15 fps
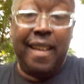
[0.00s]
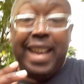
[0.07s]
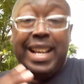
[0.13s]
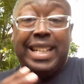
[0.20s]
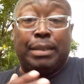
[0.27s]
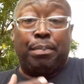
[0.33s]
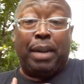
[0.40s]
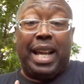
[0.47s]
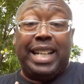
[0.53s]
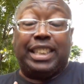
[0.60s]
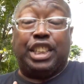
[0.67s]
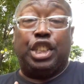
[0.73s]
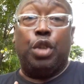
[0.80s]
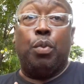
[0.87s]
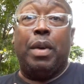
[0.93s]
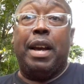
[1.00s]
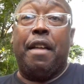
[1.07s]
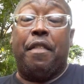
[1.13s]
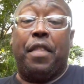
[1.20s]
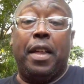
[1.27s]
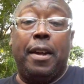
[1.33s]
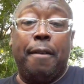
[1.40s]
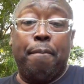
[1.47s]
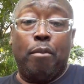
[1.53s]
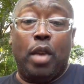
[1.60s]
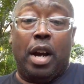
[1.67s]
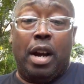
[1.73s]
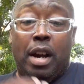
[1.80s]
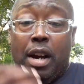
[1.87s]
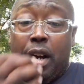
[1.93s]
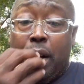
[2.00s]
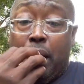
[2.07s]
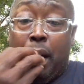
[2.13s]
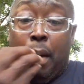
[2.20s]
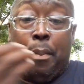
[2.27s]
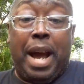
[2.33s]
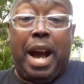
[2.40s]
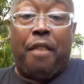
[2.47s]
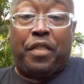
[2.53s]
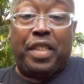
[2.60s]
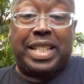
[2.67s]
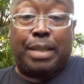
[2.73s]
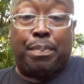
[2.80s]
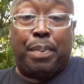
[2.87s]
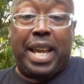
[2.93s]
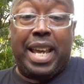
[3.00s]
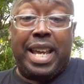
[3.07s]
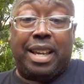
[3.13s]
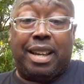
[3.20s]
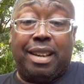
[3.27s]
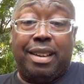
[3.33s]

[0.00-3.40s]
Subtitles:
He's blessed you with a mouth to speak,